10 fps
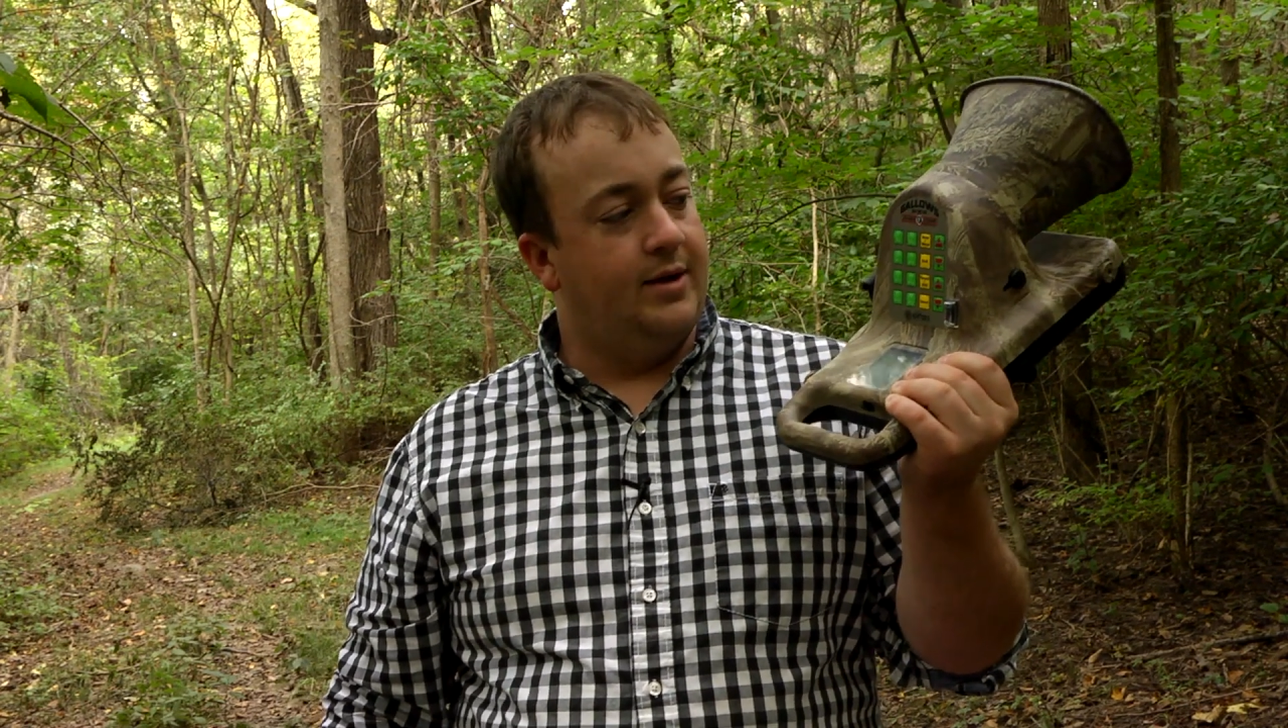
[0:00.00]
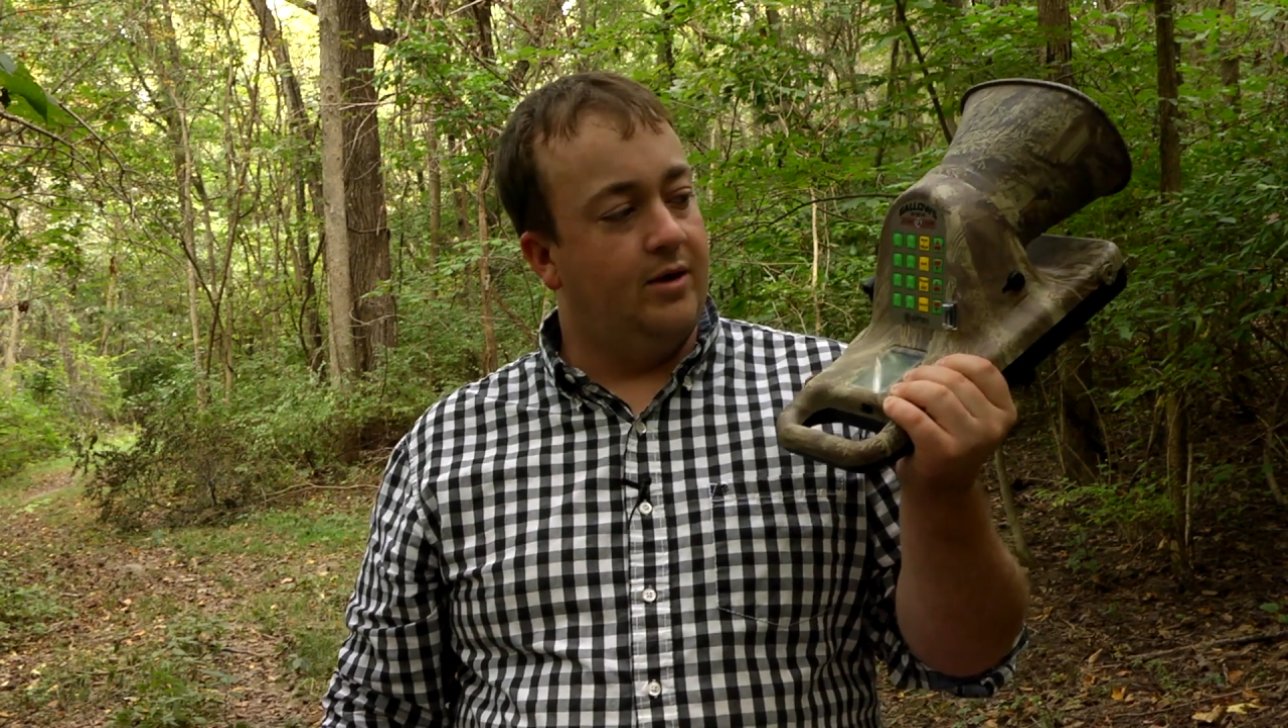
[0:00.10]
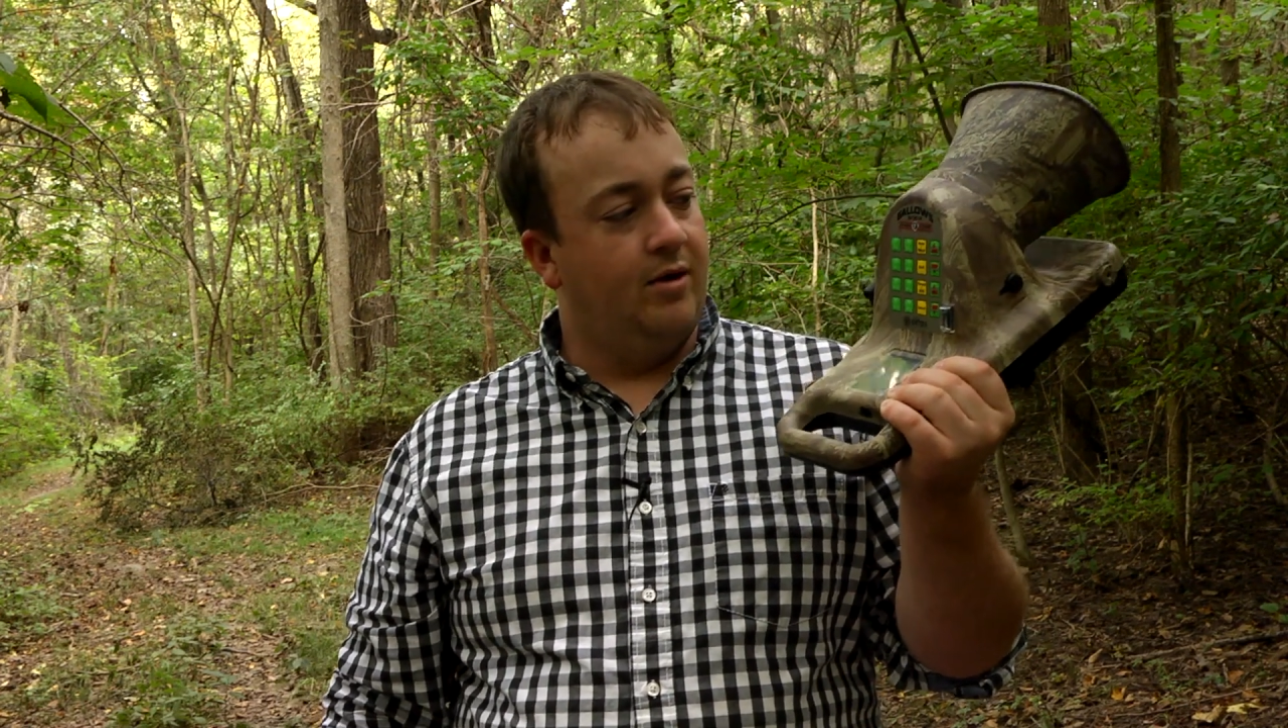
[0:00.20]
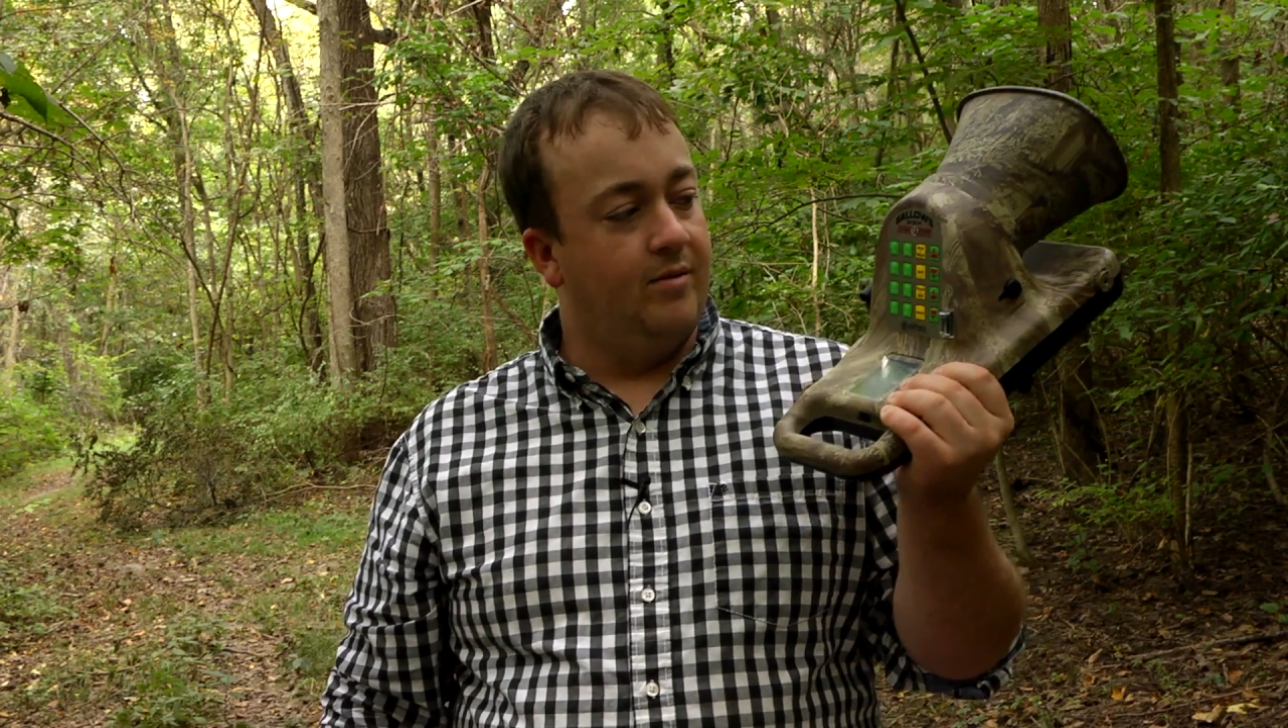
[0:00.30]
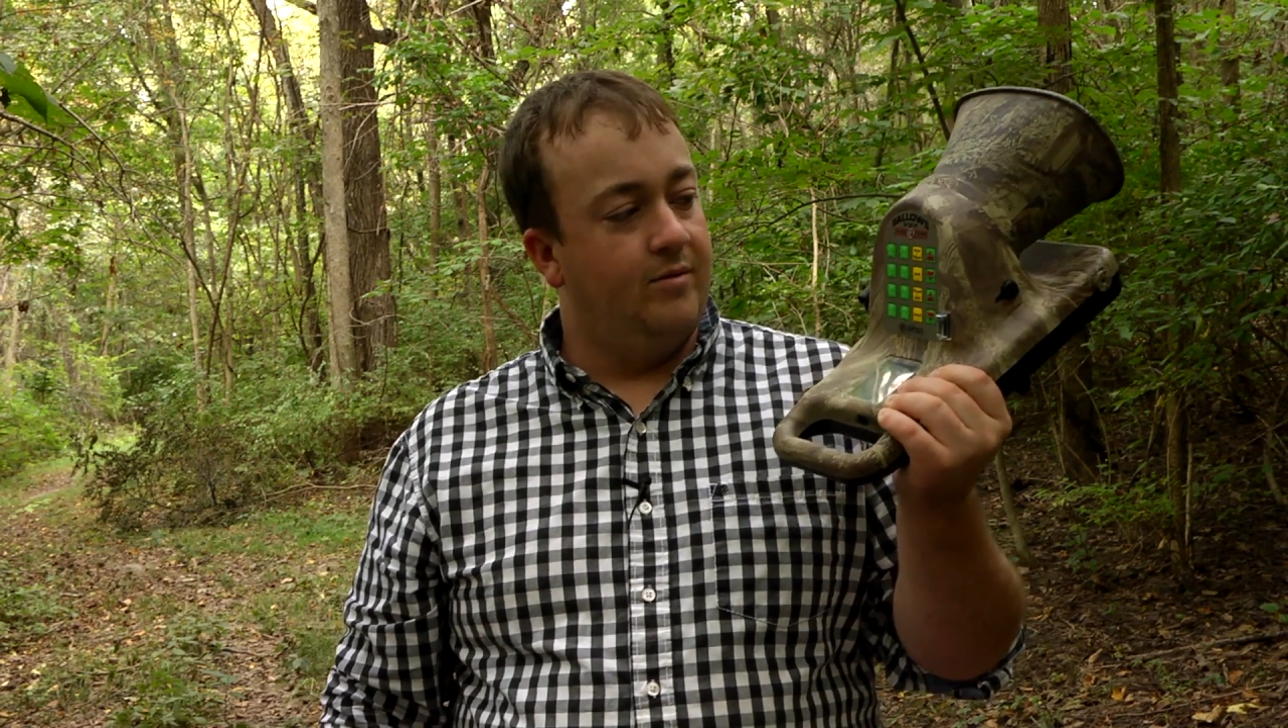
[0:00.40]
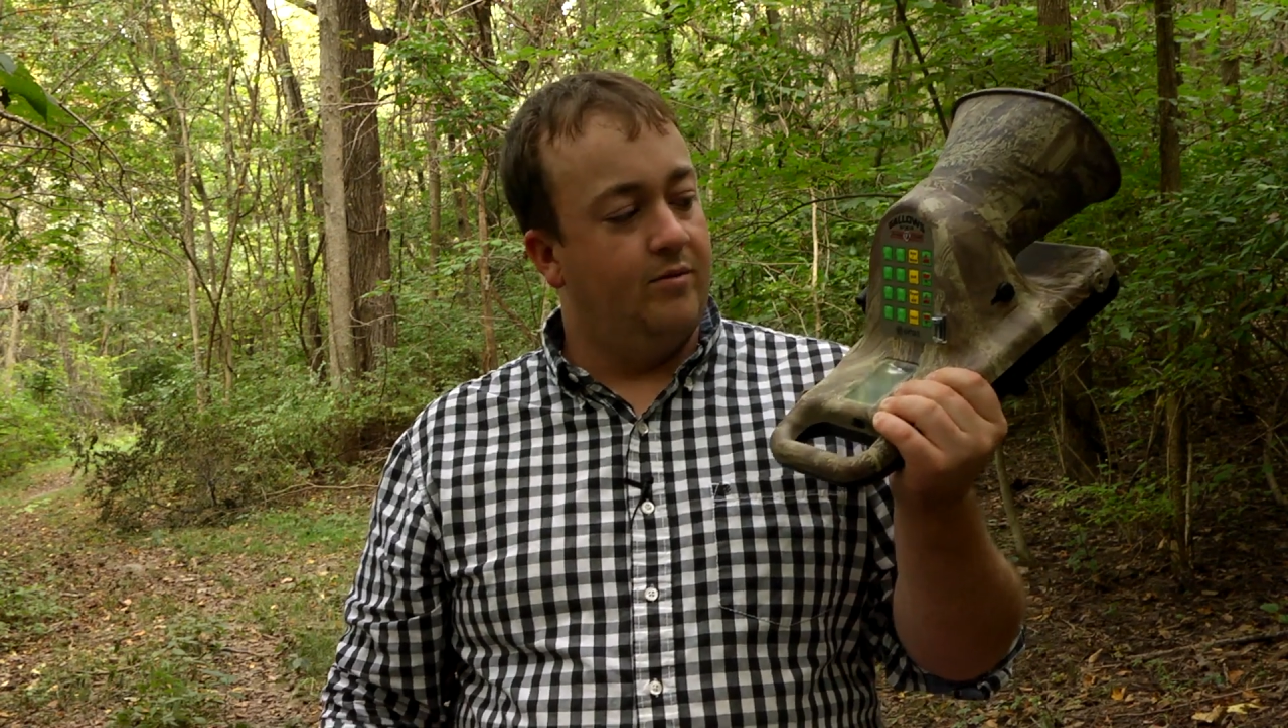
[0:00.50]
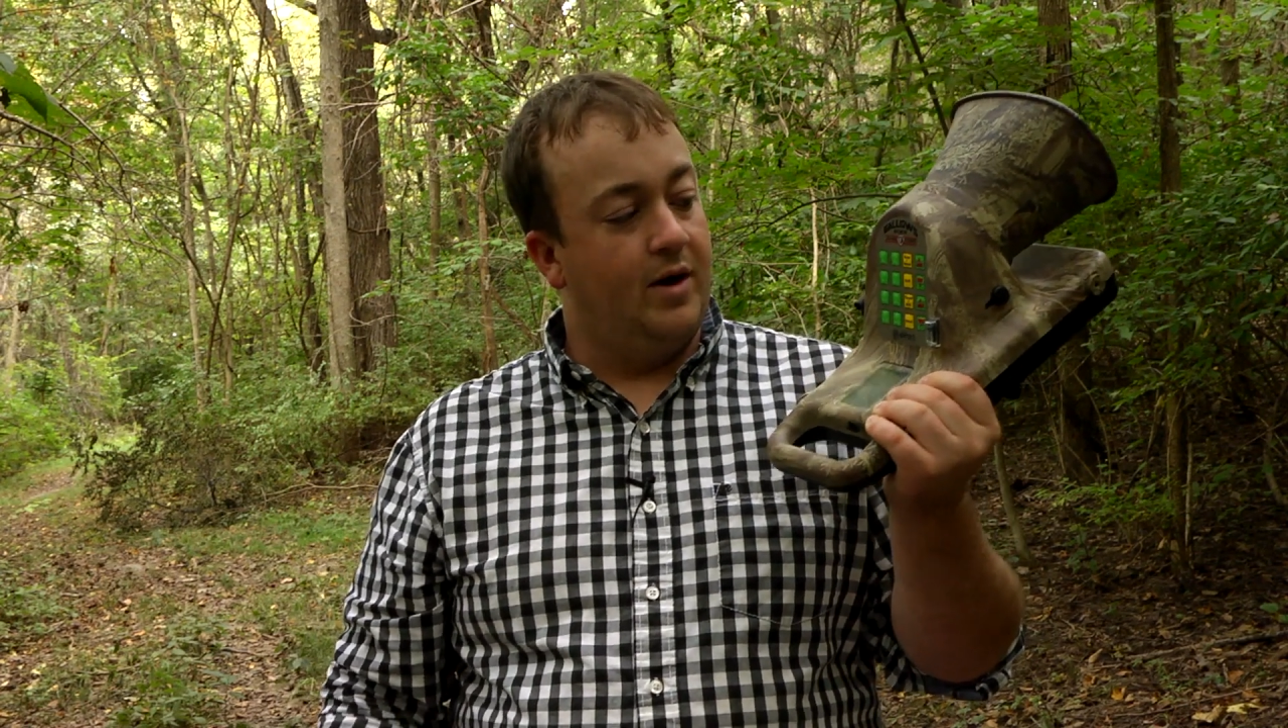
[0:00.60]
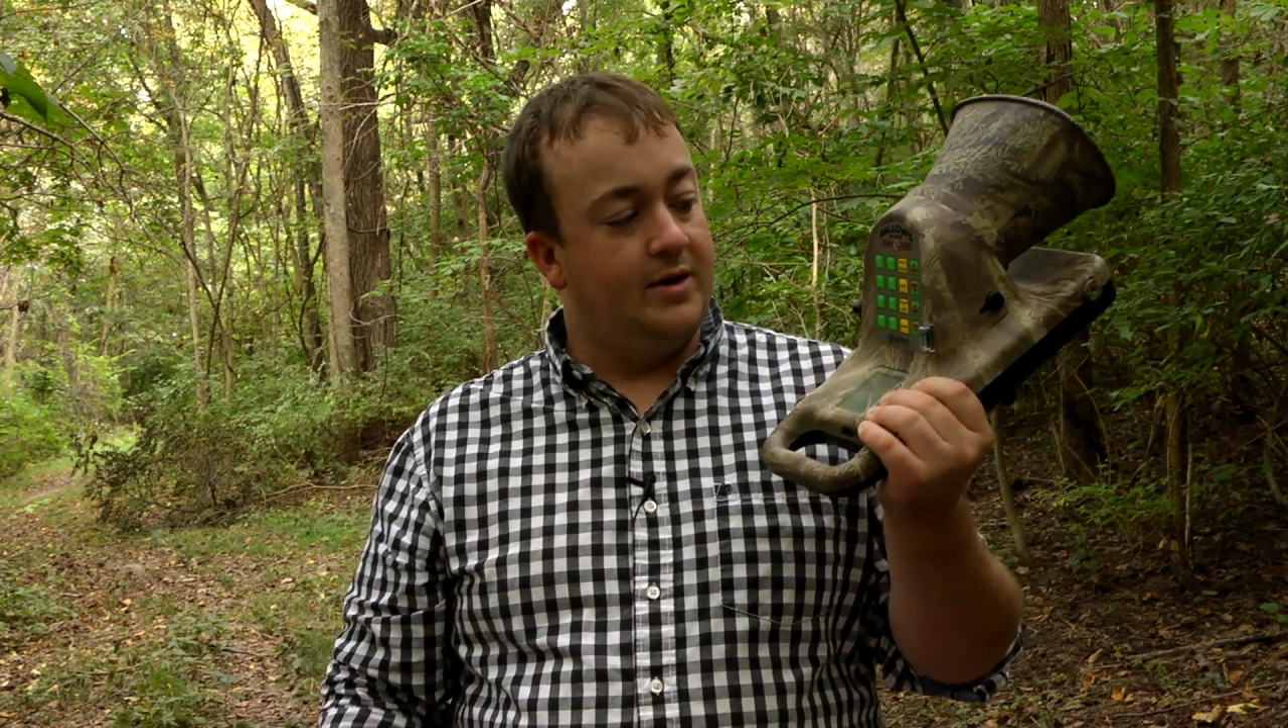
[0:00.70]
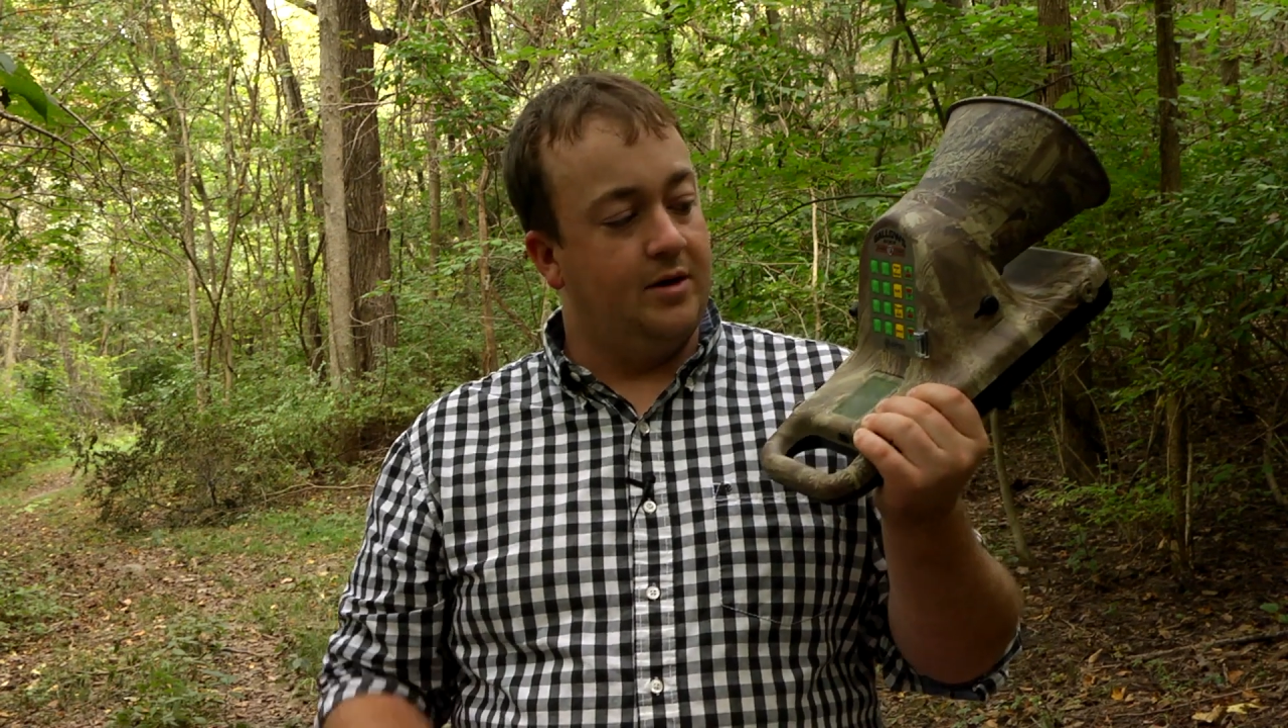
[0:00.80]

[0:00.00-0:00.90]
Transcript: and they're right